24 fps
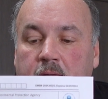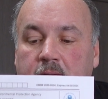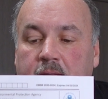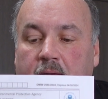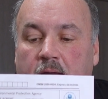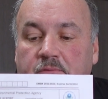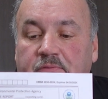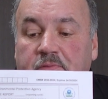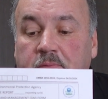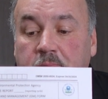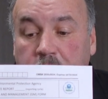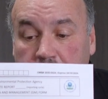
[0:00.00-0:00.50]

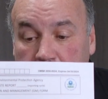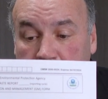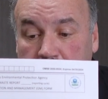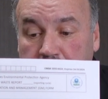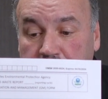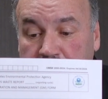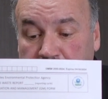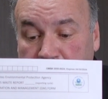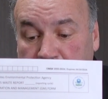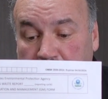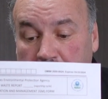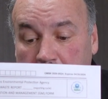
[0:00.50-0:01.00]
Now,
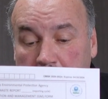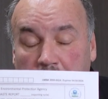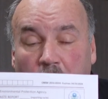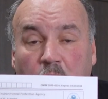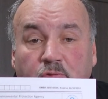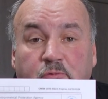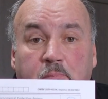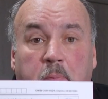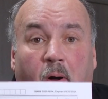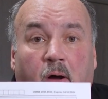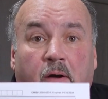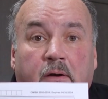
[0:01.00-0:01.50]
for the
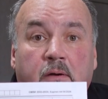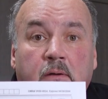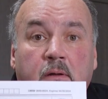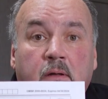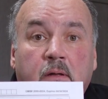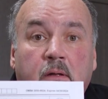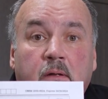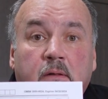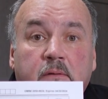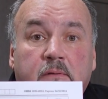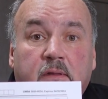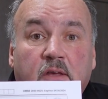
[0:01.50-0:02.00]
most part,
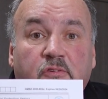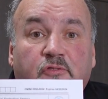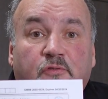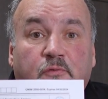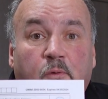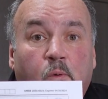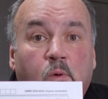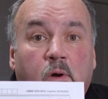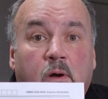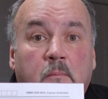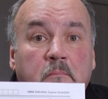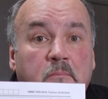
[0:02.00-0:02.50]
this
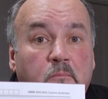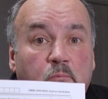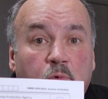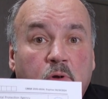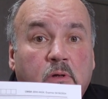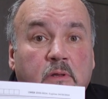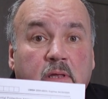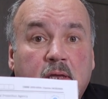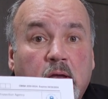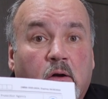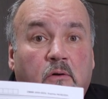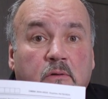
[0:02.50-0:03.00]
form
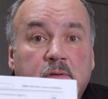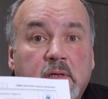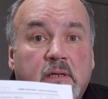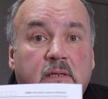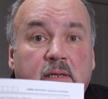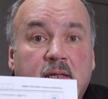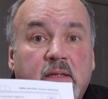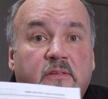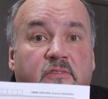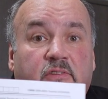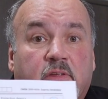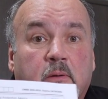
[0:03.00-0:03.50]
really only
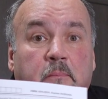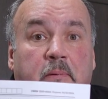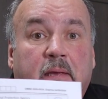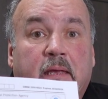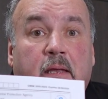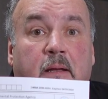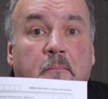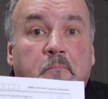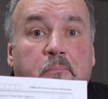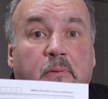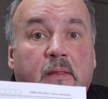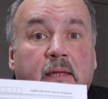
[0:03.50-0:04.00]
needs to be
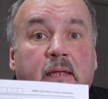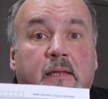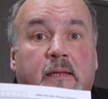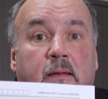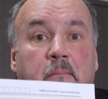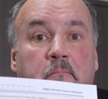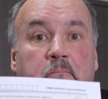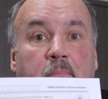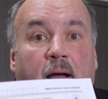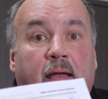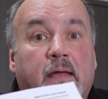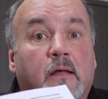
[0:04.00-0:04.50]

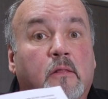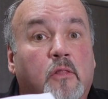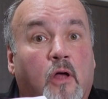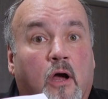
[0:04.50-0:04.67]
completed by a